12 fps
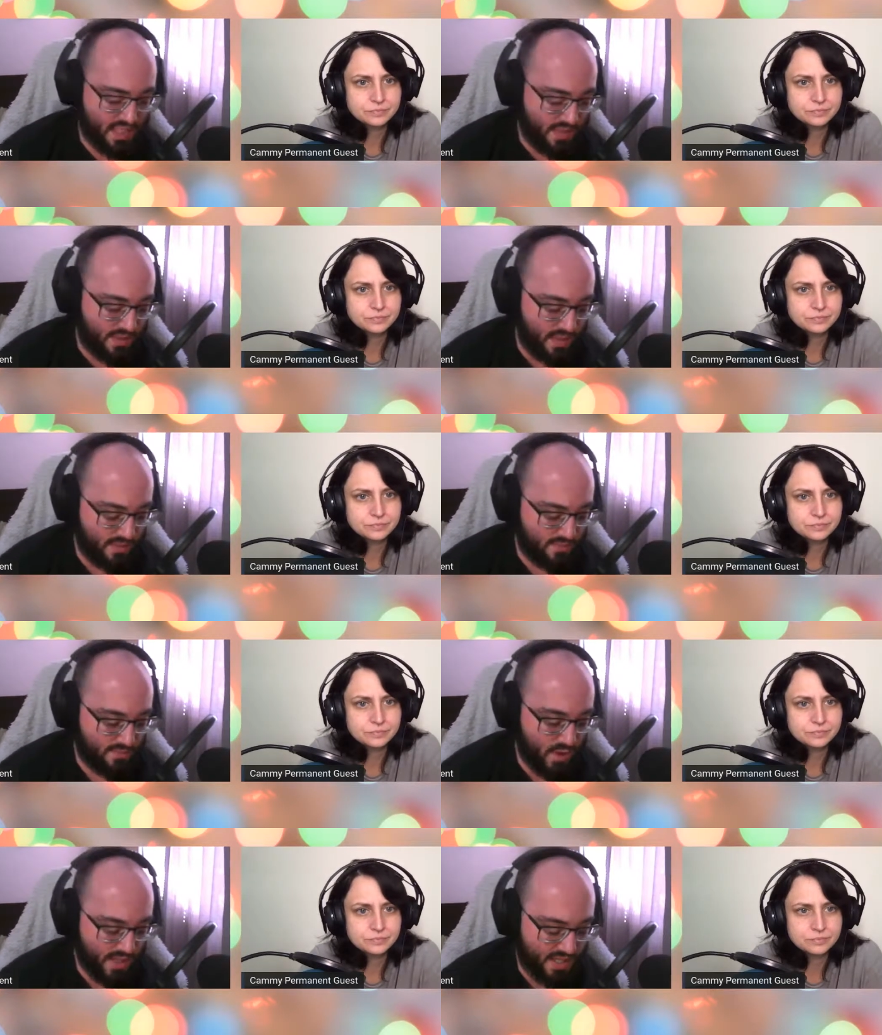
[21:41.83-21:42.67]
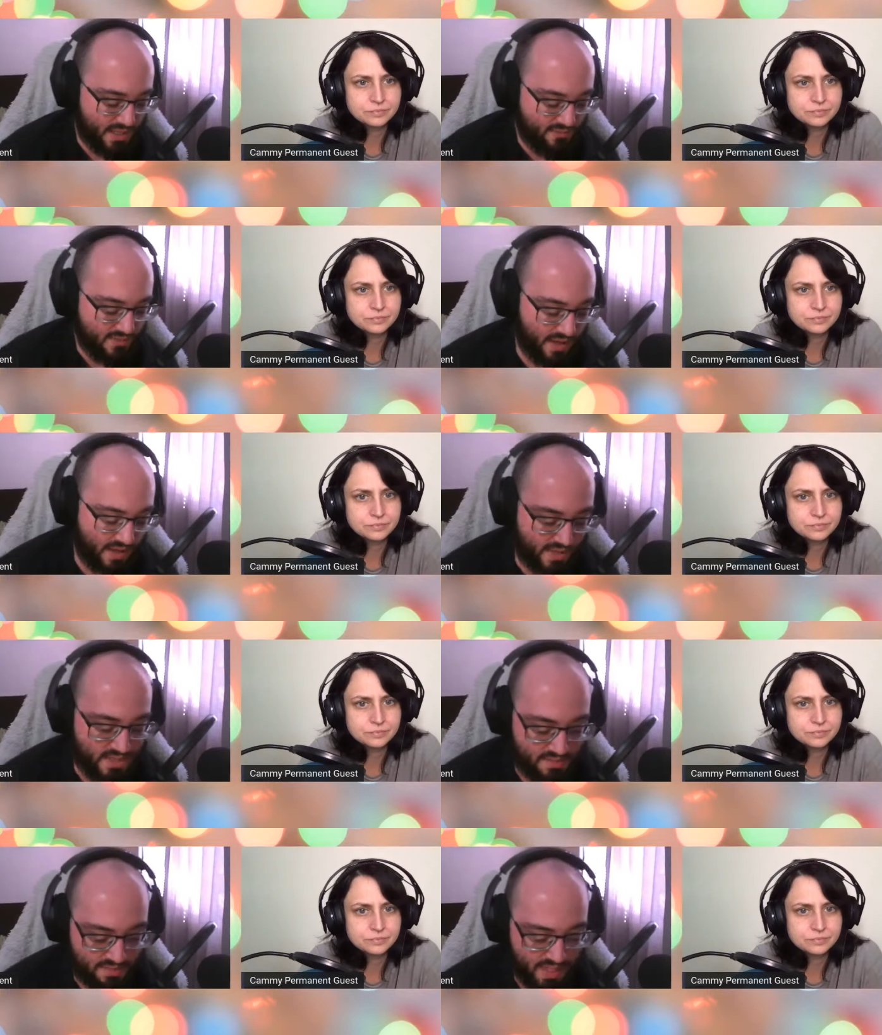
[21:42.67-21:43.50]
Speaker 1: son that Joaquin
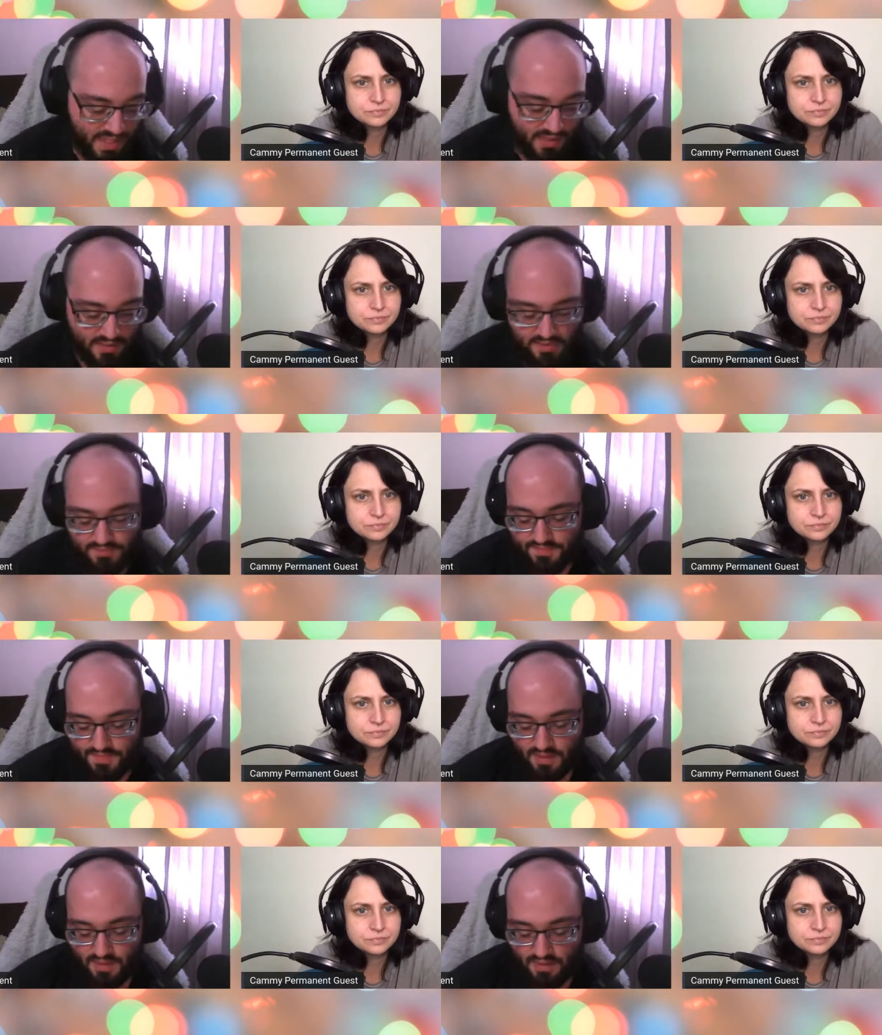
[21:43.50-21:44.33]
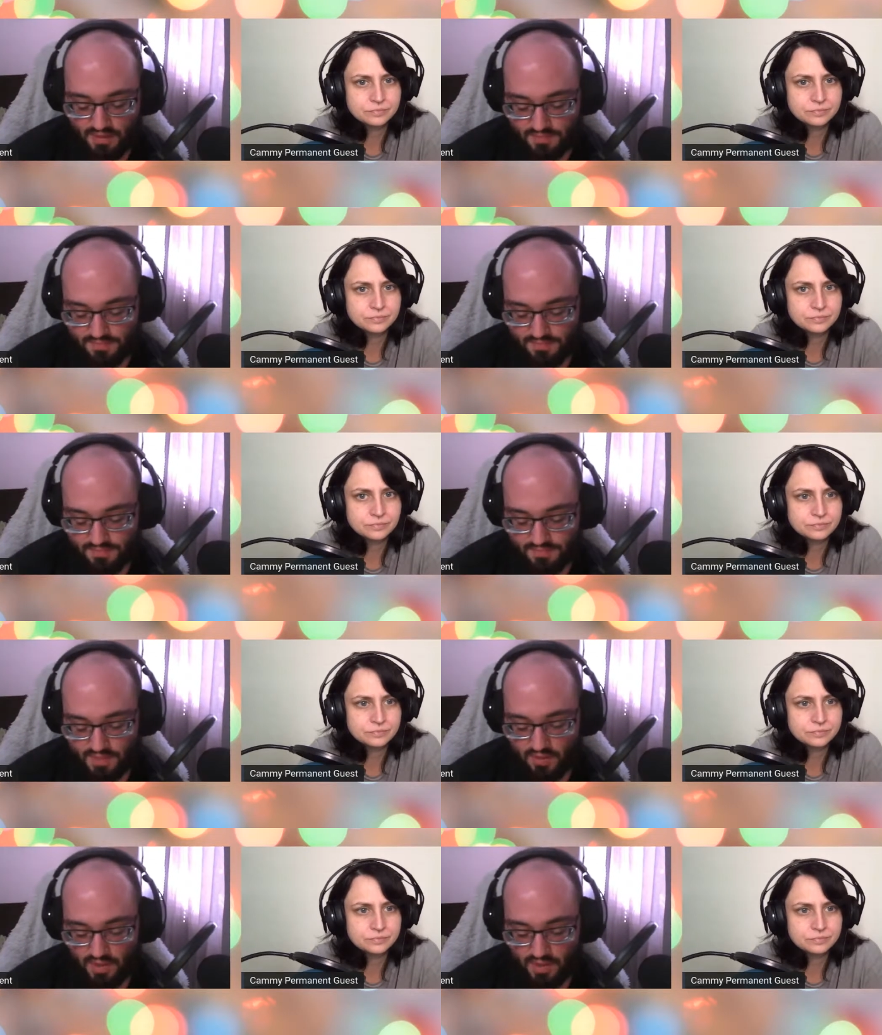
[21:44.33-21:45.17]
Phoenix played. Um,
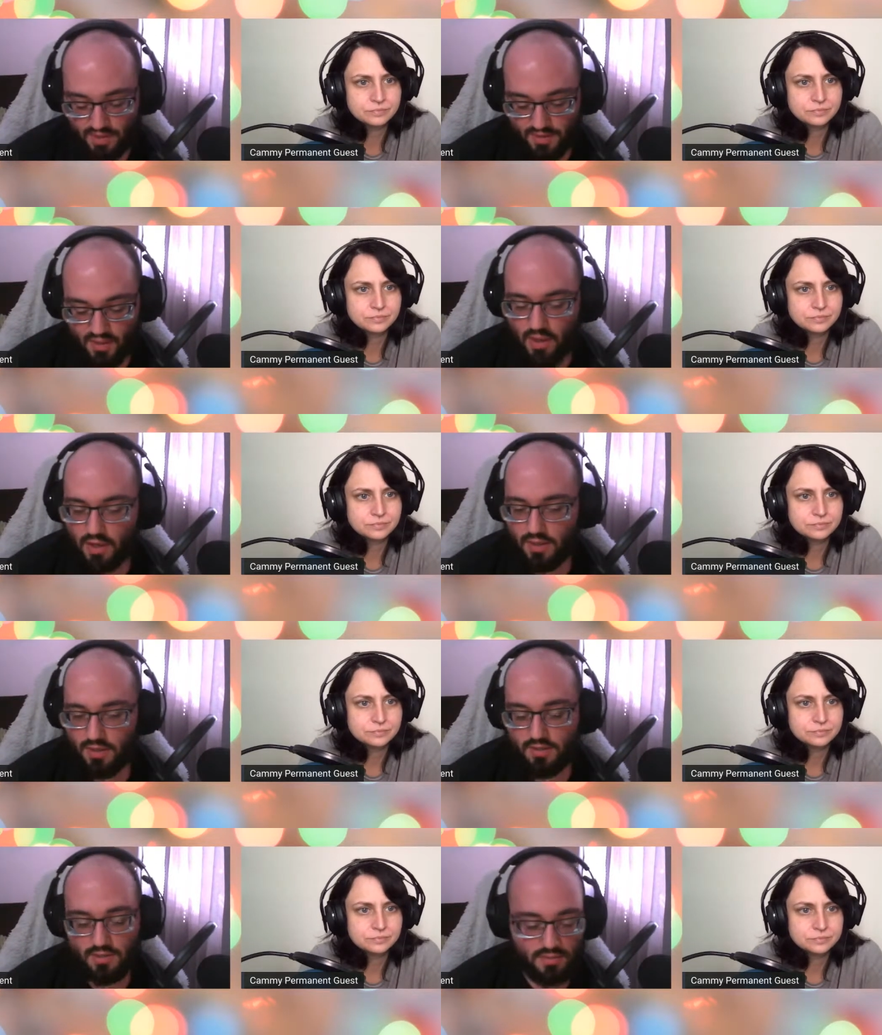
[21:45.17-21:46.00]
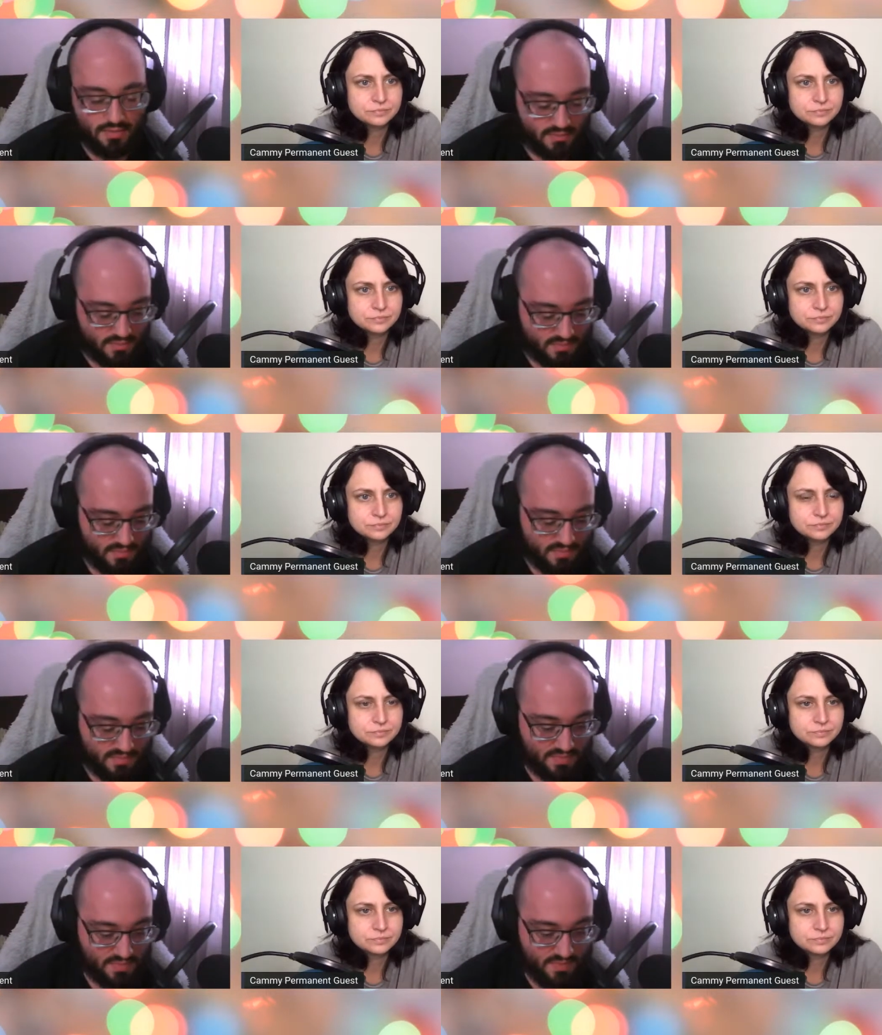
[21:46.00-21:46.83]
oh God, oh,
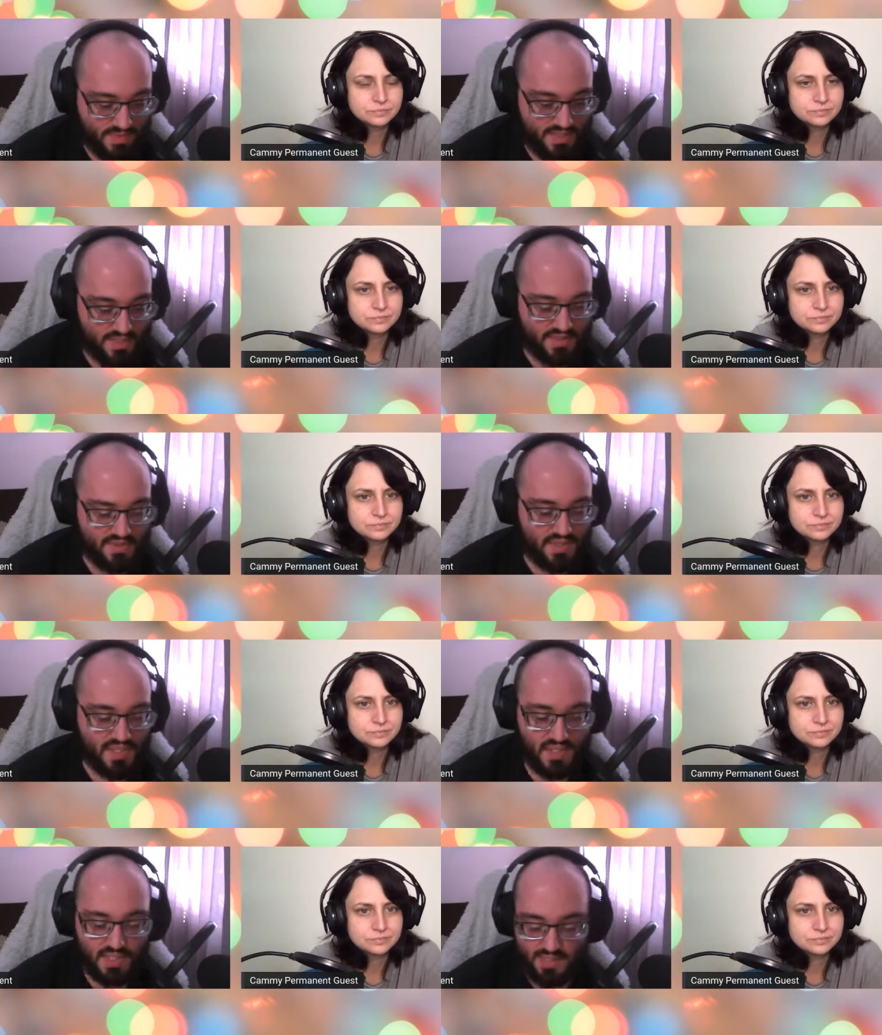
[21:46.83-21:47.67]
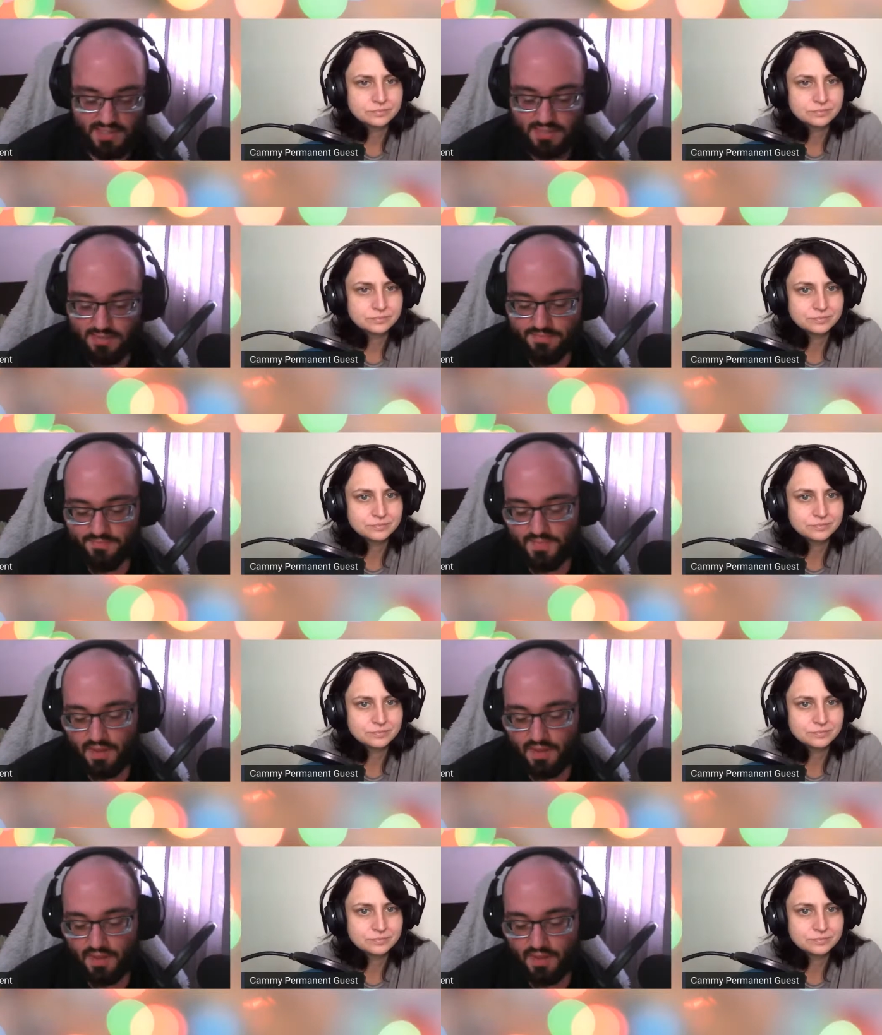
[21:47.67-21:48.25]
it starts with the C, doesn't it?